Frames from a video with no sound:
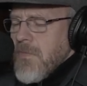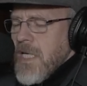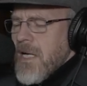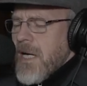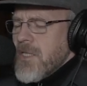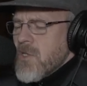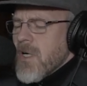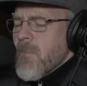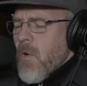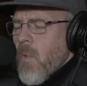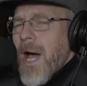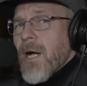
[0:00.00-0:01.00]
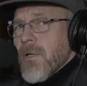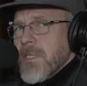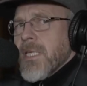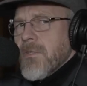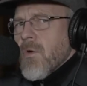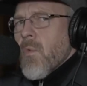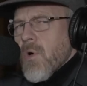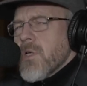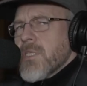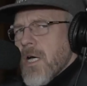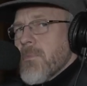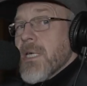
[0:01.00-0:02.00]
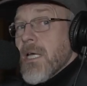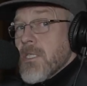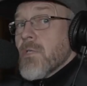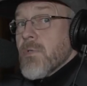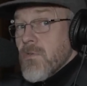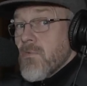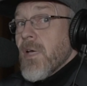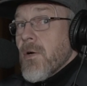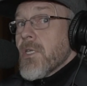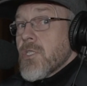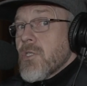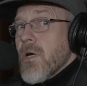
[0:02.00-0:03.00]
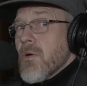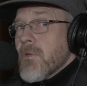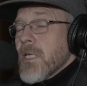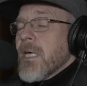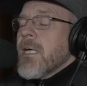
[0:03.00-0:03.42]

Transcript: It took him a while to get the words out because he was very stoned.